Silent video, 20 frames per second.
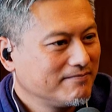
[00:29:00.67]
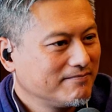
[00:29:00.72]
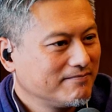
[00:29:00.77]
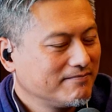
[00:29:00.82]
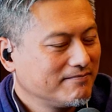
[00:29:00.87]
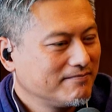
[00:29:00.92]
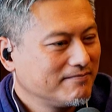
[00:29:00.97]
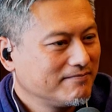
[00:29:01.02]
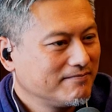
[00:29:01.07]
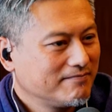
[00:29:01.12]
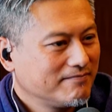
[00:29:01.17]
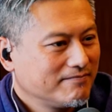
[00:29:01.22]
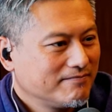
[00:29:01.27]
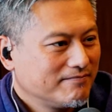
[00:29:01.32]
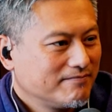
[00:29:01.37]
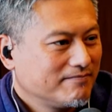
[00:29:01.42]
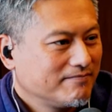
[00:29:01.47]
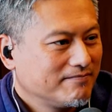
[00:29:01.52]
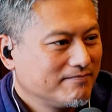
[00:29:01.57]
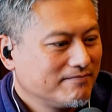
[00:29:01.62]

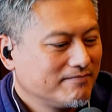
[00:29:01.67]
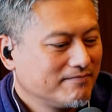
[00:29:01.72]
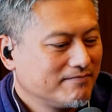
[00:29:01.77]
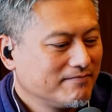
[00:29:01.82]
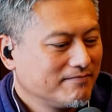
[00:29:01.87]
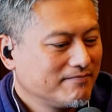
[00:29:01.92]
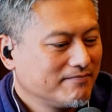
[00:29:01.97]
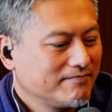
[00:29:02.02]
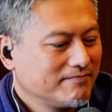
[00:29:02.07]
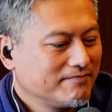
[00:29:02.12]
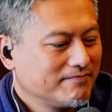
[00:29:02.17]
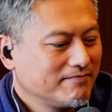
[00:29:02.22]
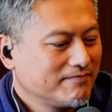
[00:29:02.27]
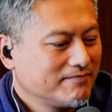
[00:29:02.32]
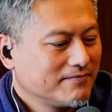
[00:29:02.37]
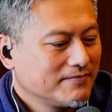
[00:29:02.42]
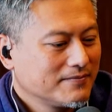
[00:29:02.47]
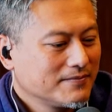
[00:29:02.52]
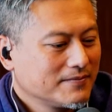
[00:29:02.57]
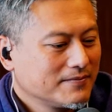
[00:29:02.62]

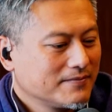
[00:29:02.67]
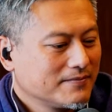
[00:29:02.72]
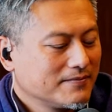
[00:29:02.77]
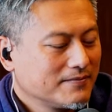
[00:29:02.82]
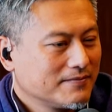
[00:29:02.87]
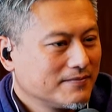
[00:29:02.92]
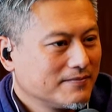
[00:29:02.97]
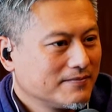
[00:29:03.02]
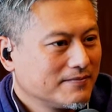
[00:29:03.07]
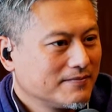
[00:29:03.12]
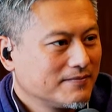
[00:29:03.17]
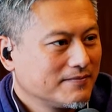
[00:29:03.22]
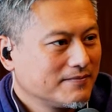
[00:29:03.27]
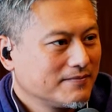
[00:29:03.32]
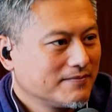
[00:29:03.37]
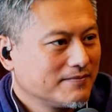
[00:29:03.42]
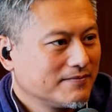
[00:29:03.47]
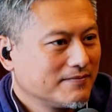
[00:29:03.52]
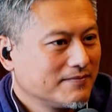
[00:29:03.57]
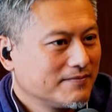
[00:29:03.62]

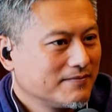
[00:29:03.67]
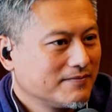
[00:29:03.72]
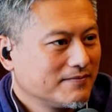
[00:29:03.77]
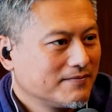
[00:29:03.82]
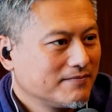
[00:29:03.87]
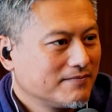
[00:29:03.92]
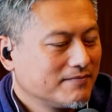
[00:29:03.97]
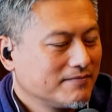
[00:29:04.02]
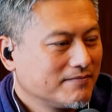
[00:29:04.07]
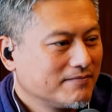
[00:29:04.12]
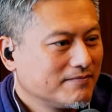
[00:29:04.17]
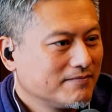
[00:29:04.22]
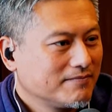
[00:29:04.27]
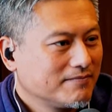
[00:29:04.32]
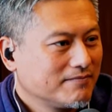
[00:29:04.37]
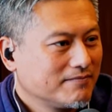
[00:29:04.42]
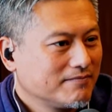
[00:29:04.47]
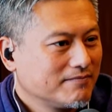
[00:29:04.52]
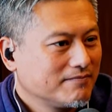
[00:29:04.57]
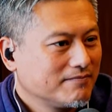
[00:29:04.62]

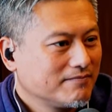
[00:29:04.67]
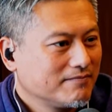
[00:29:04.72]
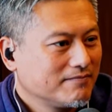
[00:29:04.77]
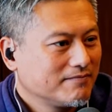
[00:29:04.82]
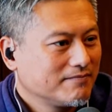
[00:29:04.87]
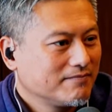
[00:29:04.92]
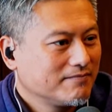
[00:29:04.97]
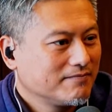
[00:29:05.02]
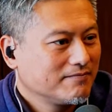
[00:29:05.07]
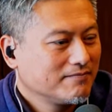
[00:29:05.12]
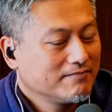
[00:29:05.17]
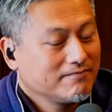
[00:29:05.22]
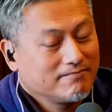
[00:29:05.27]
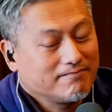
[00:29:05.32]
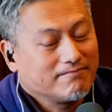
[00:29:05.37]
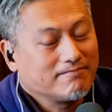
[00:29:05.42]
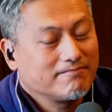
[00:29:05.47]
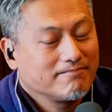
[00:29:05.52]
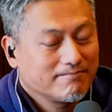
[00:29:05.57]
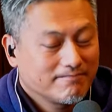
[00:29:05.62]

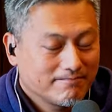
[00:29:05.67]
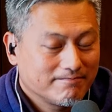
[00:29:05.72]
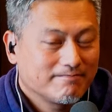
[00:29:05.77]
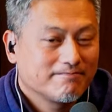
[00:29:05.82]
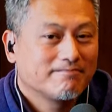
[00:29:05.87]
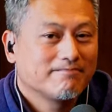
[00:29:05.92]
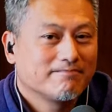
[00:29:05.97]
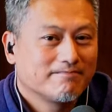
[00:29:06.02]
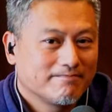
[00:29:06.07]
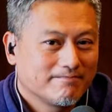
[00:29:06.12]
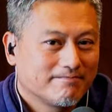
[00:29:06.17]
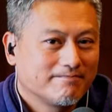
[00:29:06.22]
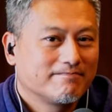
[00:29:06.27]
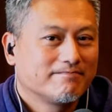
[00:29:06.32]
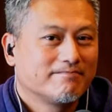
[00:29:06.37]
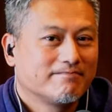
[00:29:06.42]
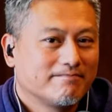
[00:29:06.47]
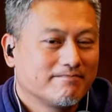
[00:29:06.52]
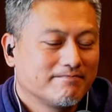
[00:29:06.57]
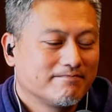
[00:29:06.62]

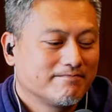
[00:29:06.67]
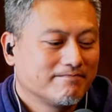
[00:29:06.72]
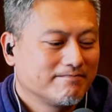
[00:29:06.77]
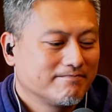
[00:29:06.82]
This person isn't speaking.